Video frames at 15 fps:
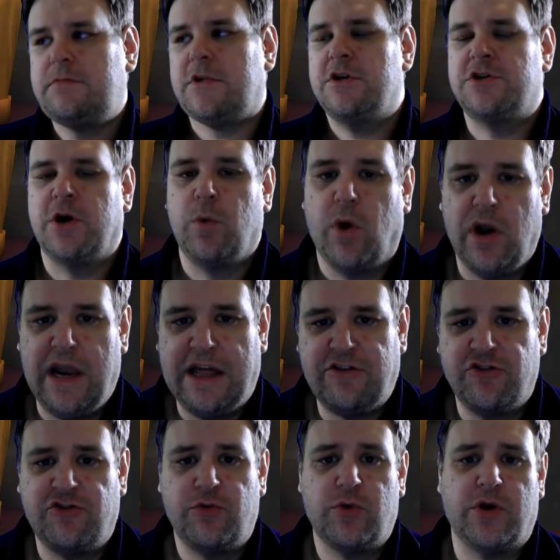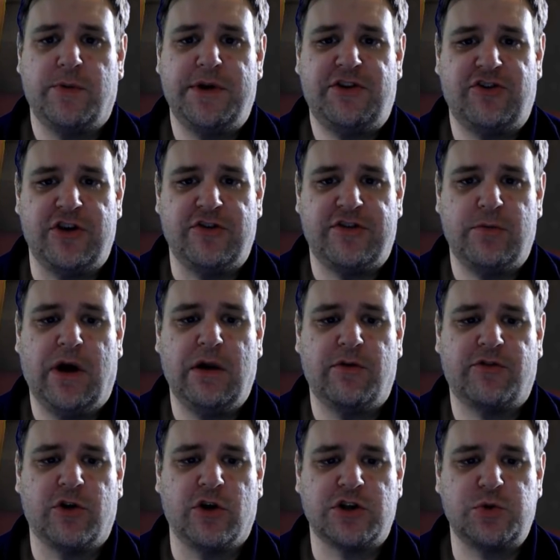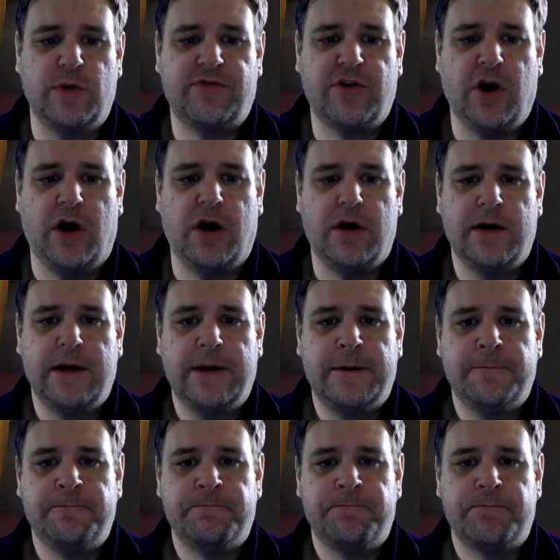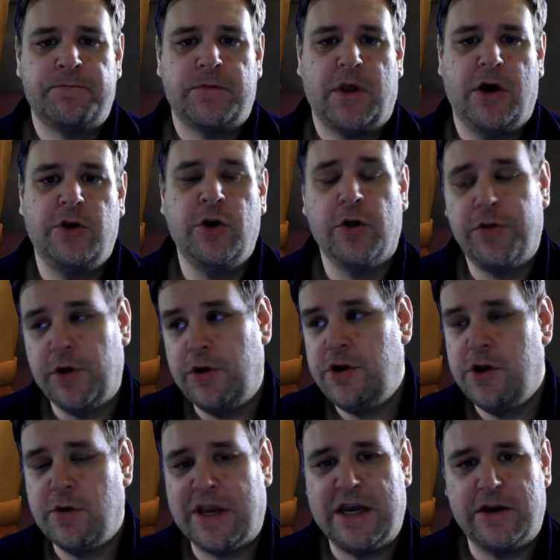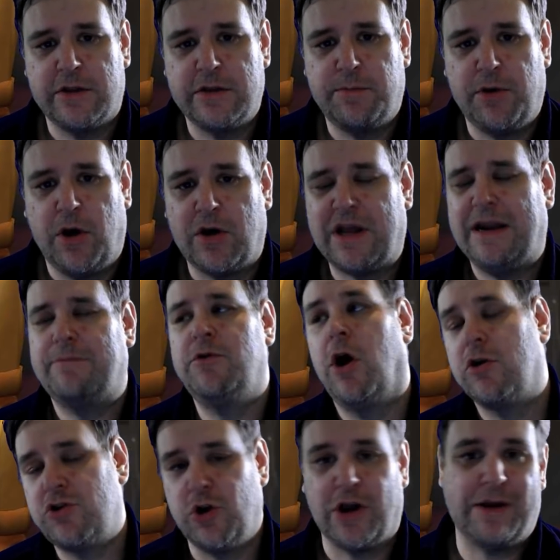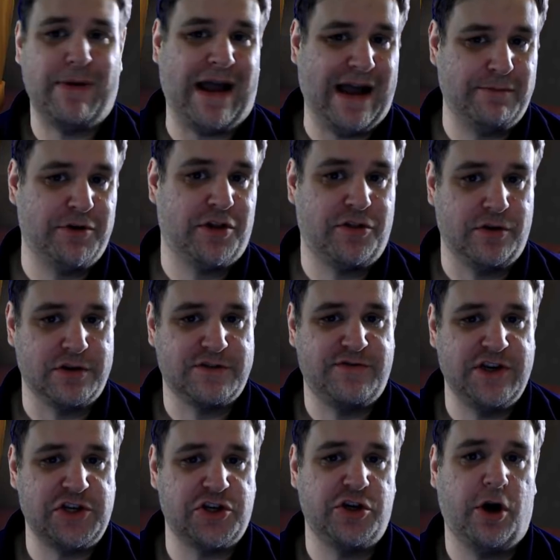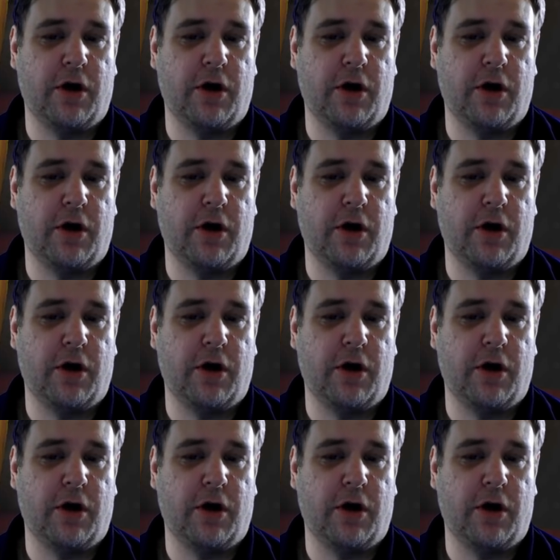so what Legendaries we're going to be choosing? Well, of course, we've got another new kid on the block, and I'm not talking about Amonthul's Vision.